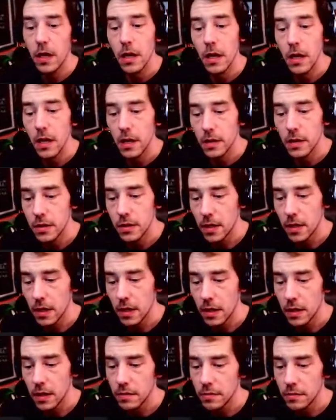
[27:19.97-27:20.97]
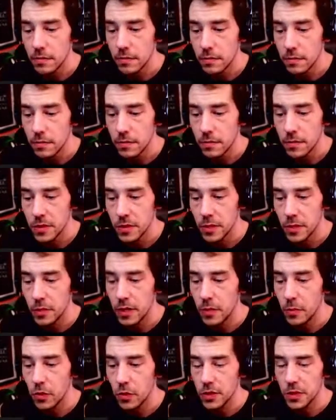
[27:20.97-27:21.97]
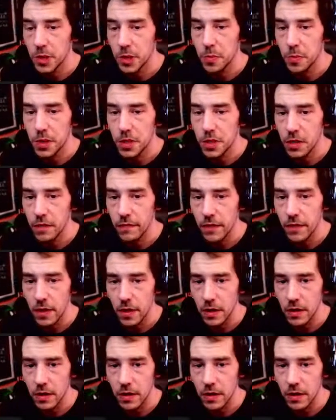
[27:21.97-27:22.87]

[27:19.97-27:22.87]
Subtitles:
And to be more specific,